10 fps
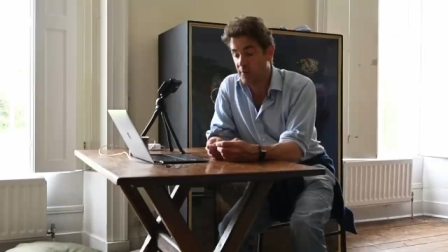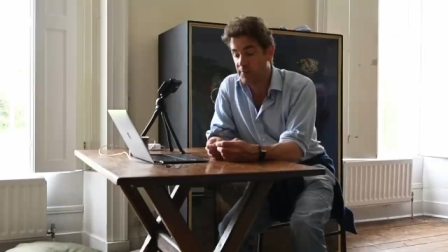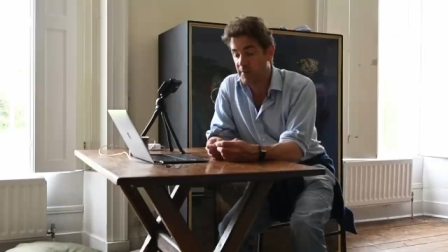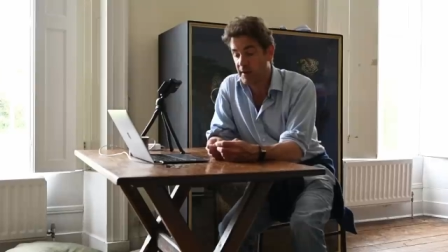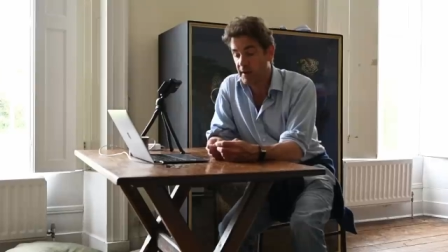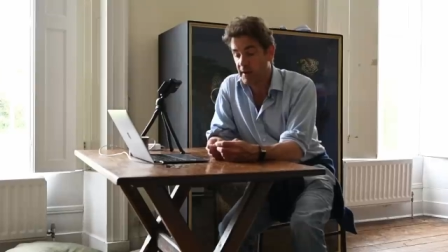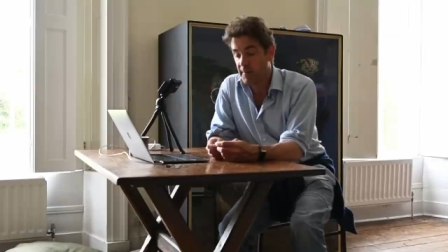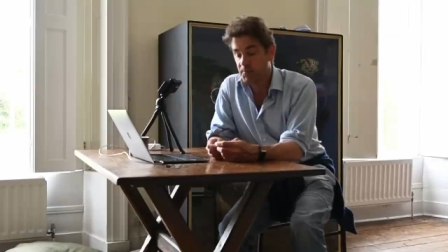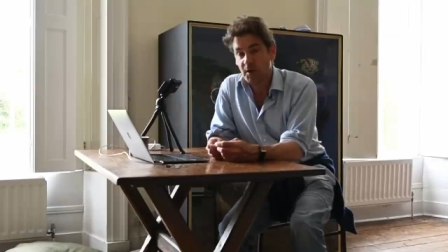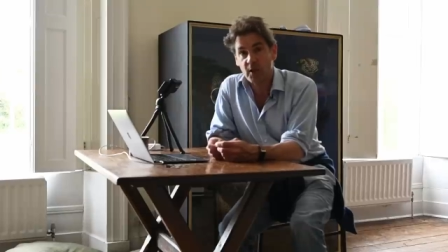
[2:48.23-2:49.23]
of
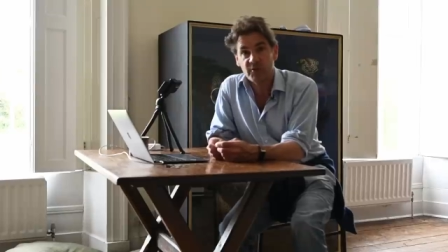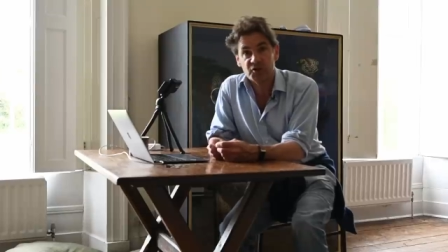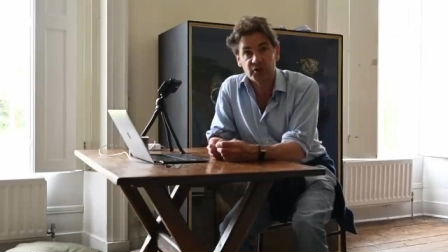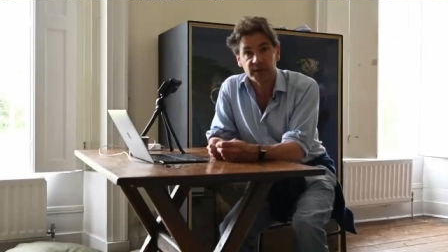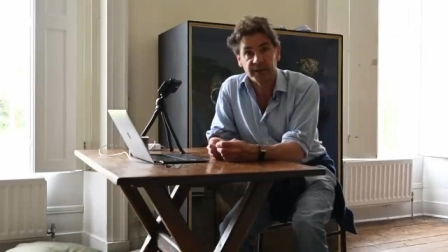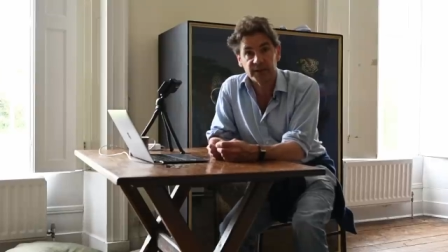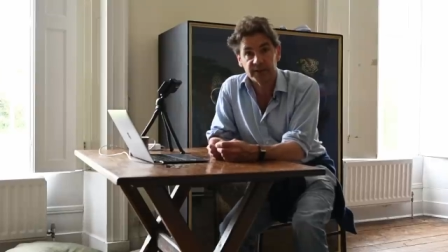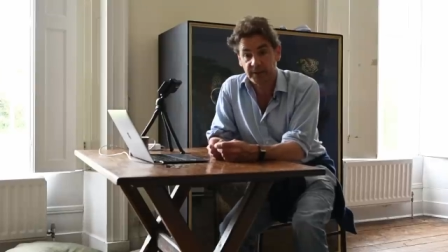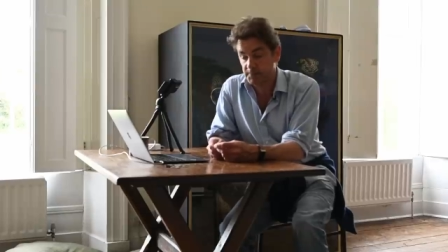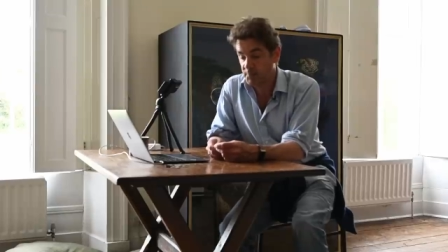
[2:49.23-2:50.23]
original
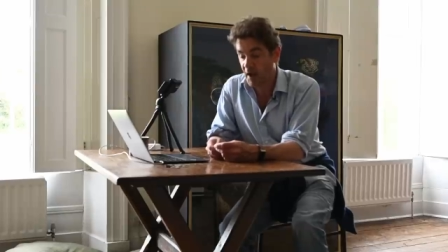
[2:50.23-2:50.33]
gilding.